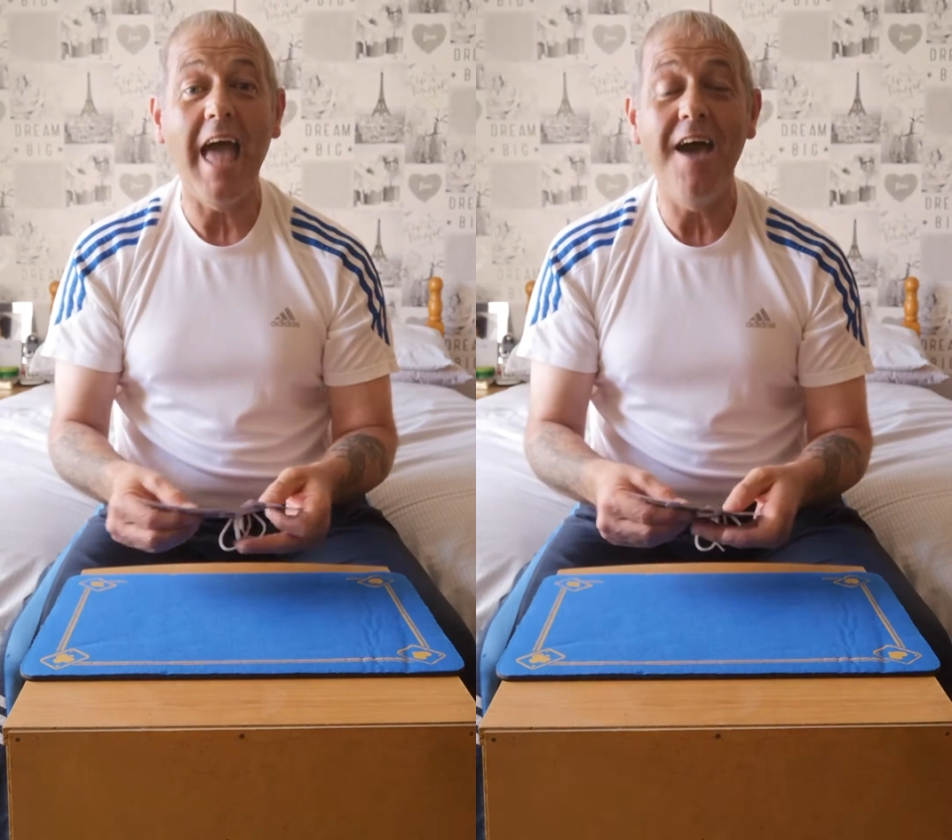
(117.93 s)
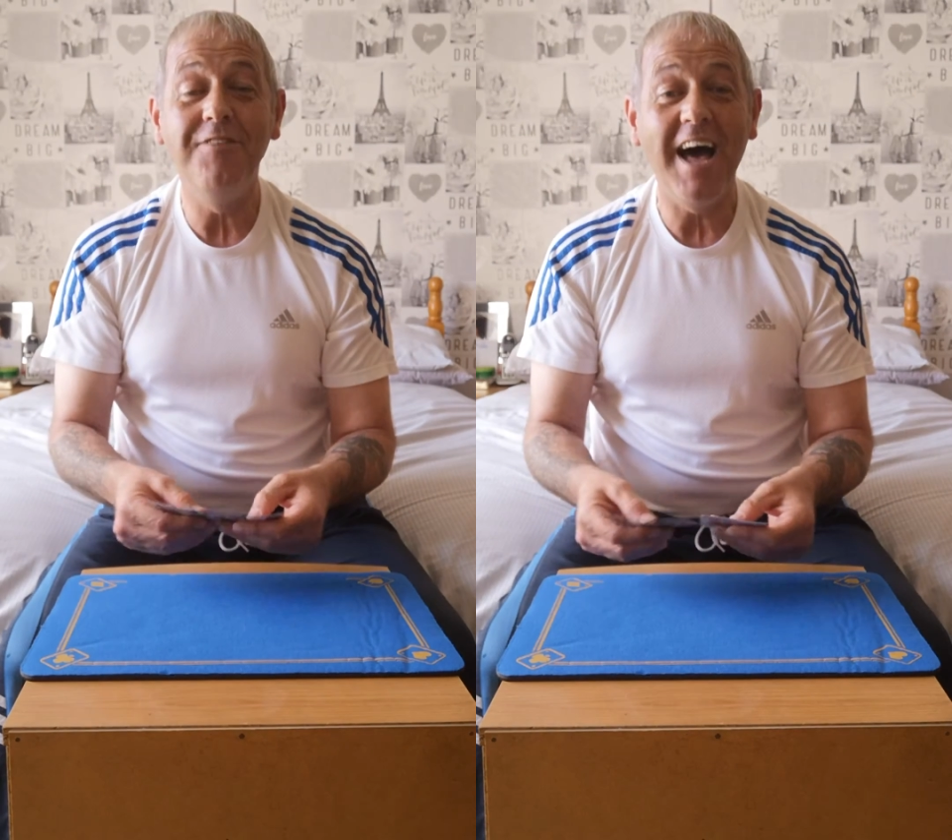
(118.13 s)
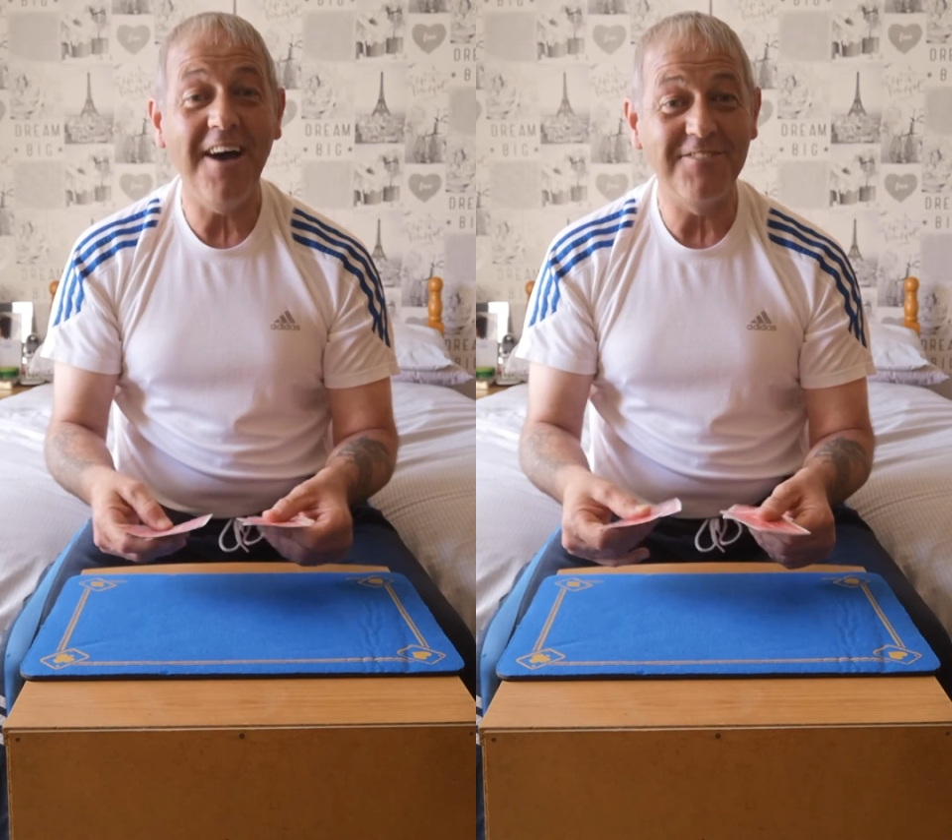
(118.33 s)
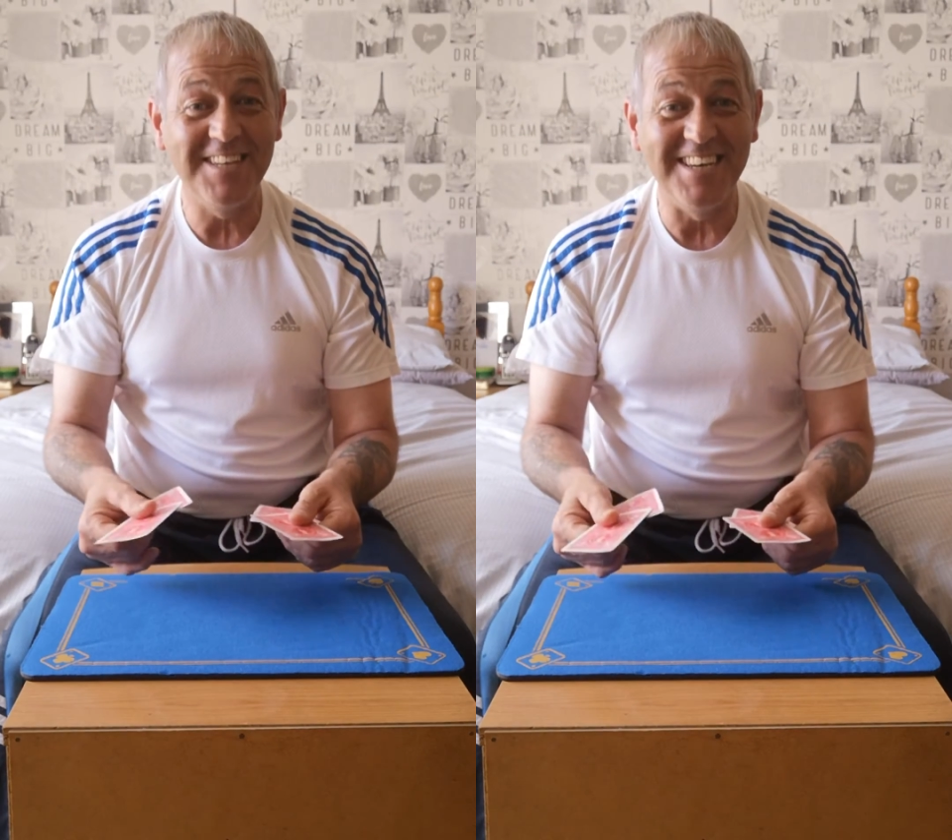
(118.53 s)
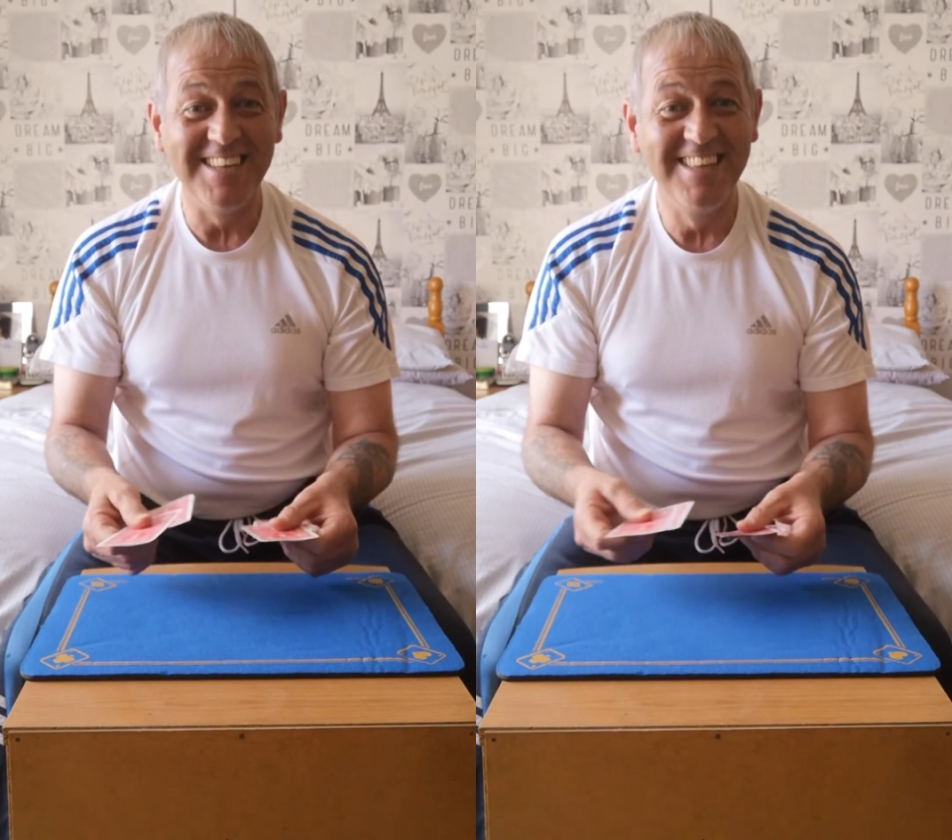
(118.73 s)
ever
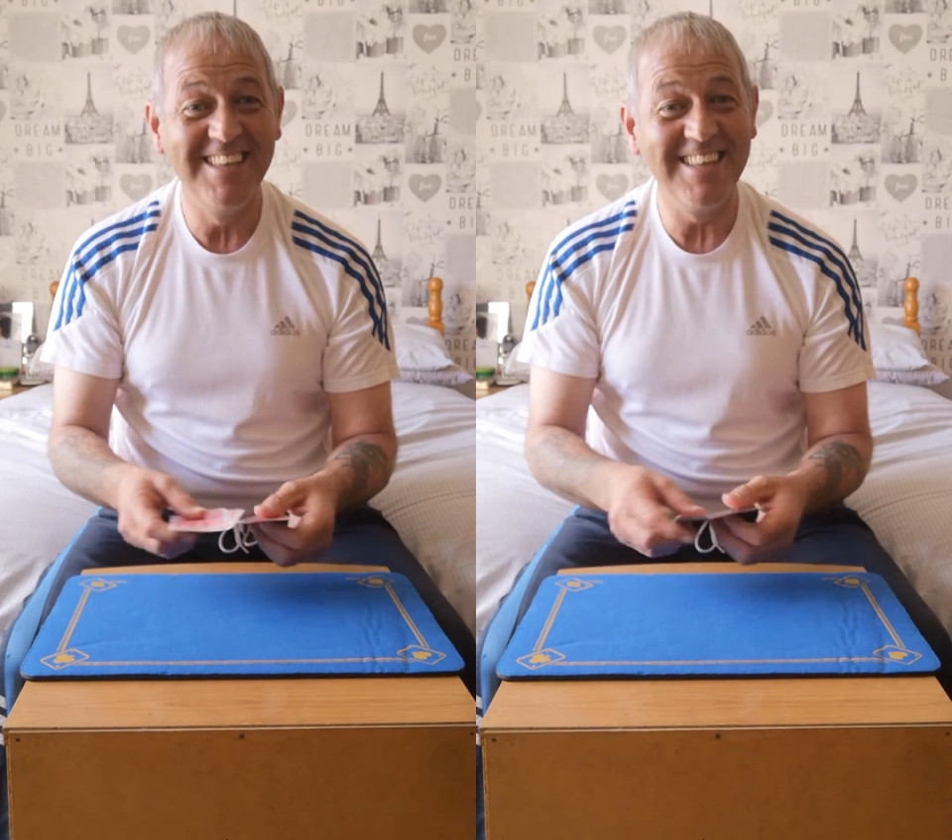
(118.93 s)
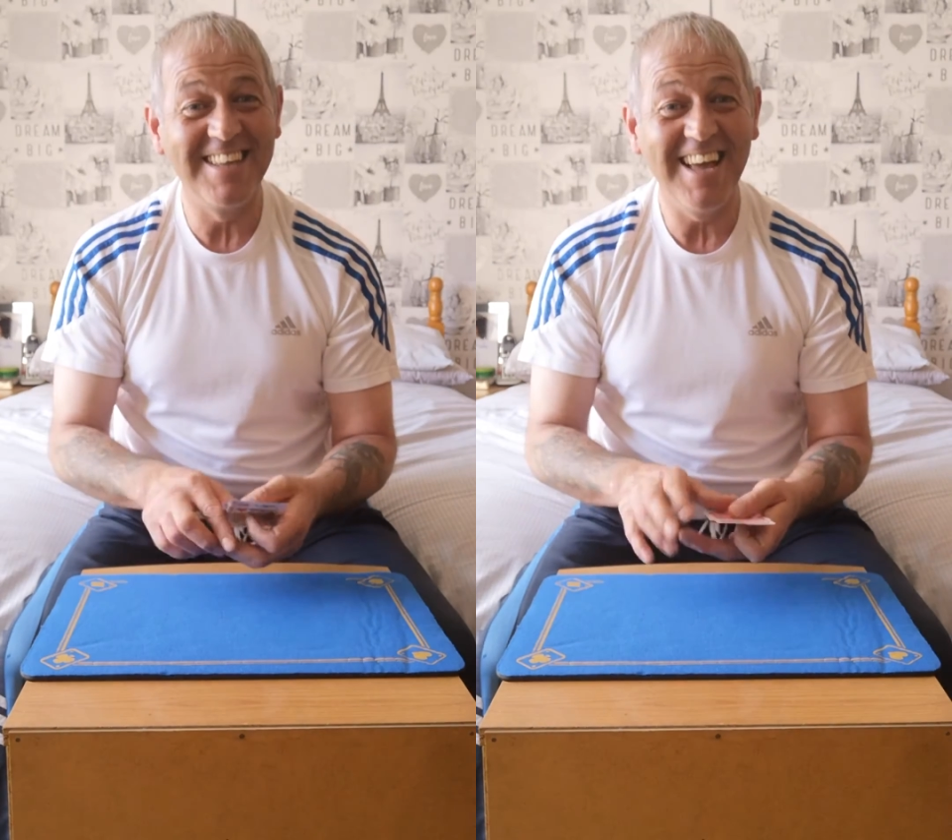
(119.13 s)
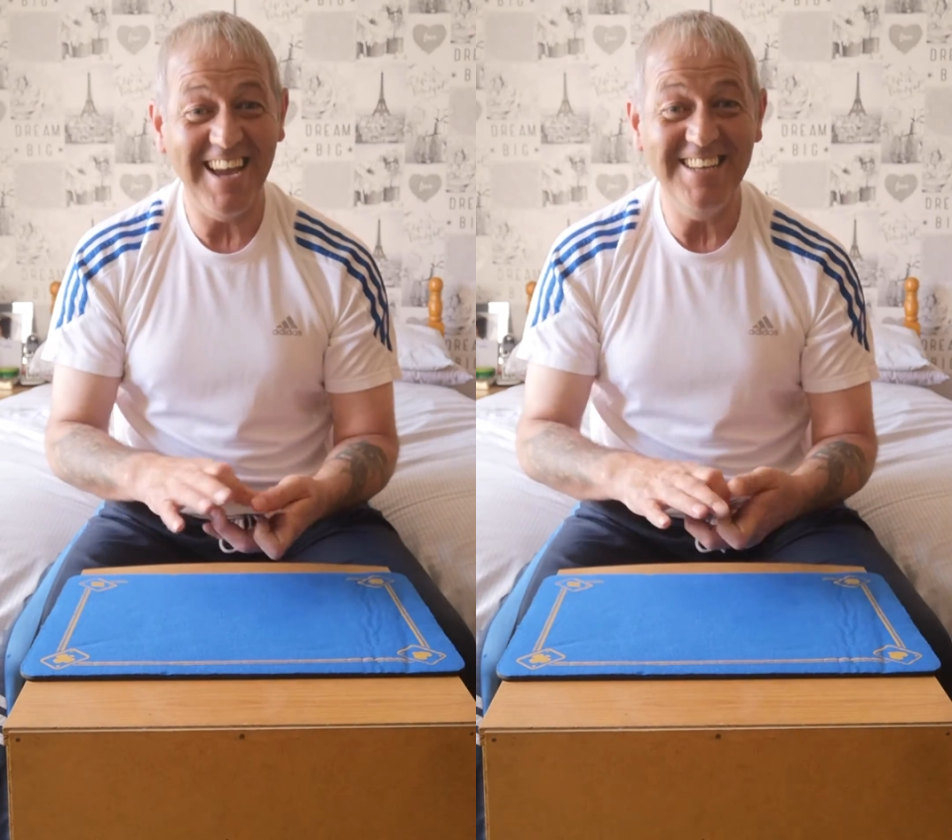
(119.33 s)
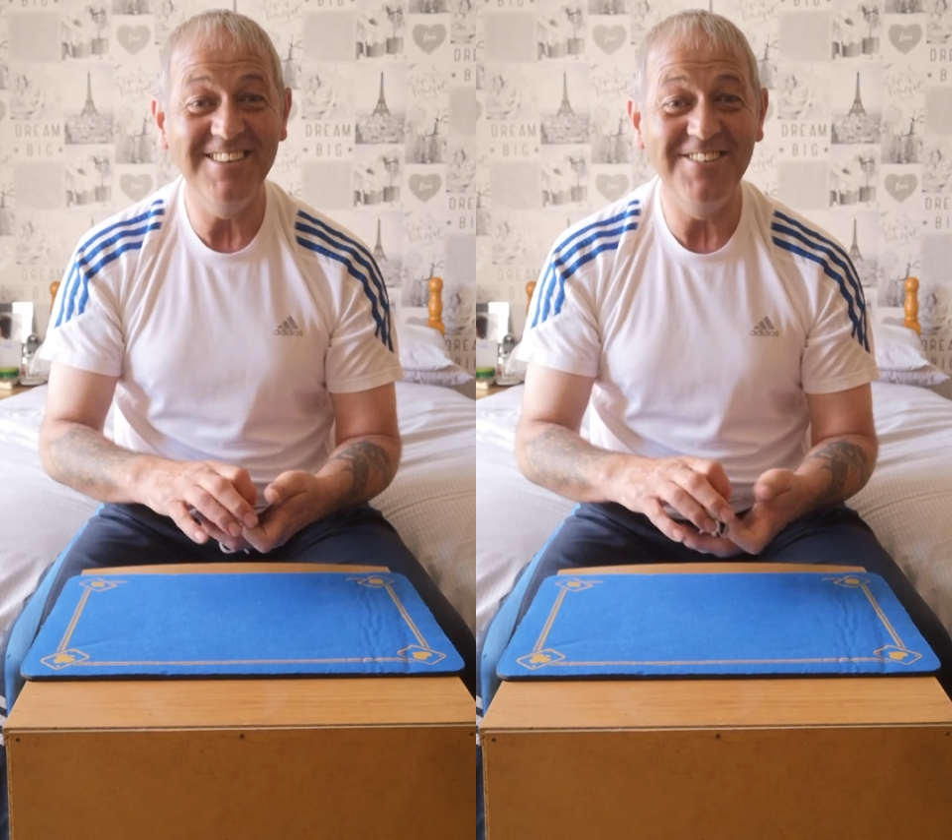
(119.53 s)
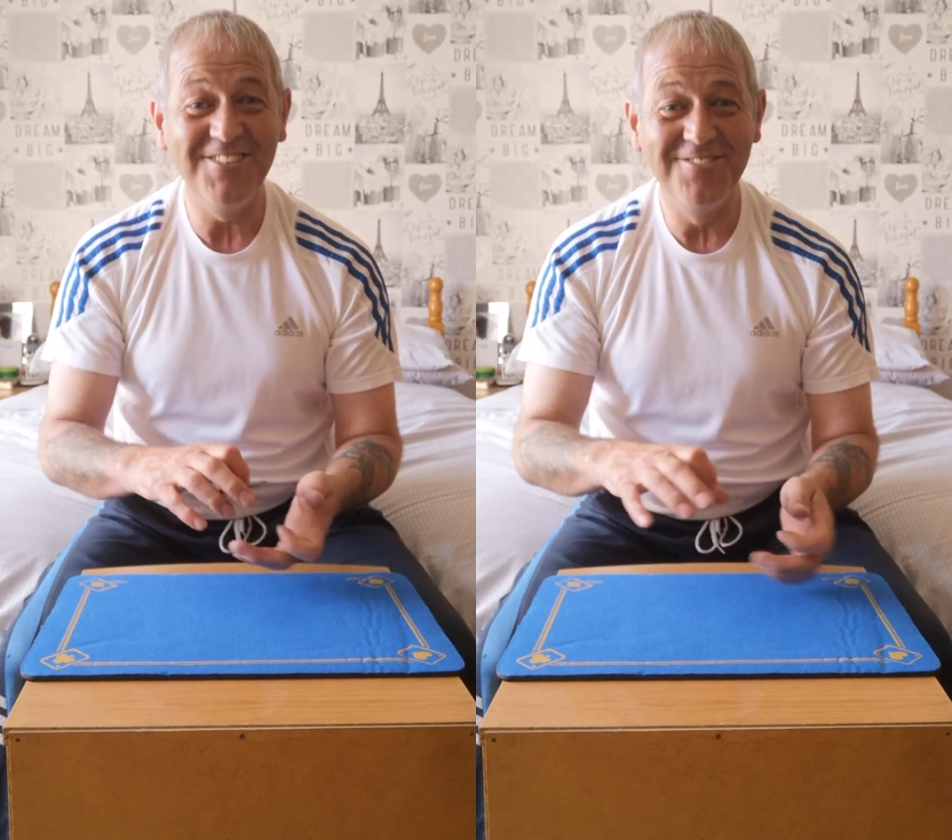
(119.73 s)
after. I
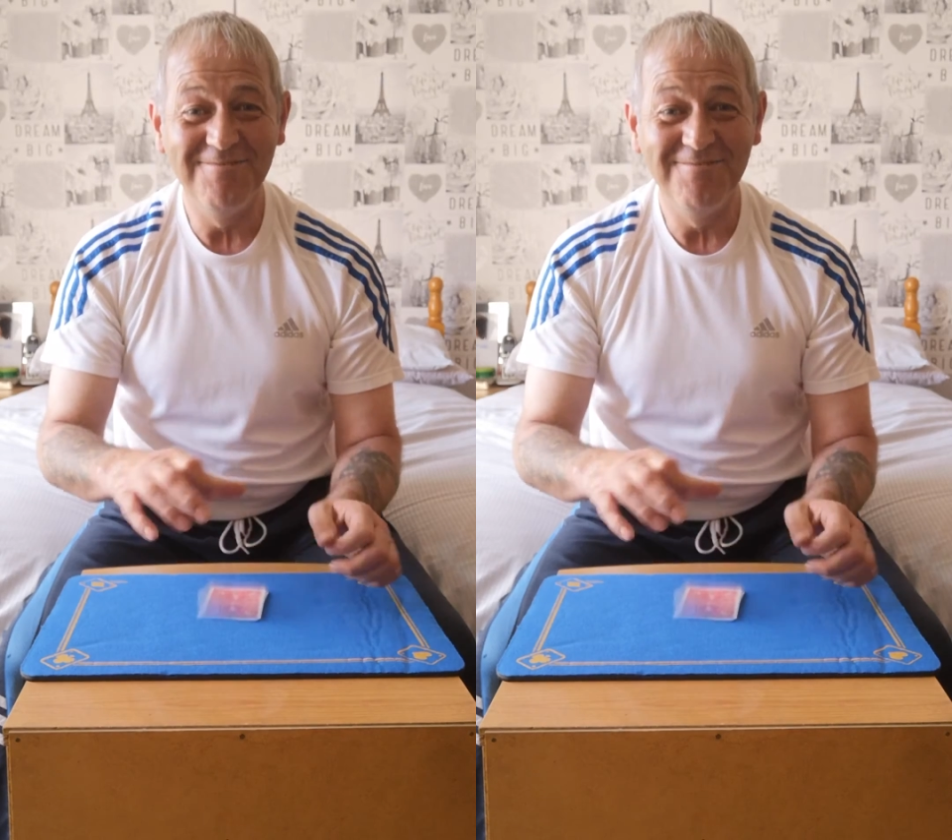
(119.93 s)
know.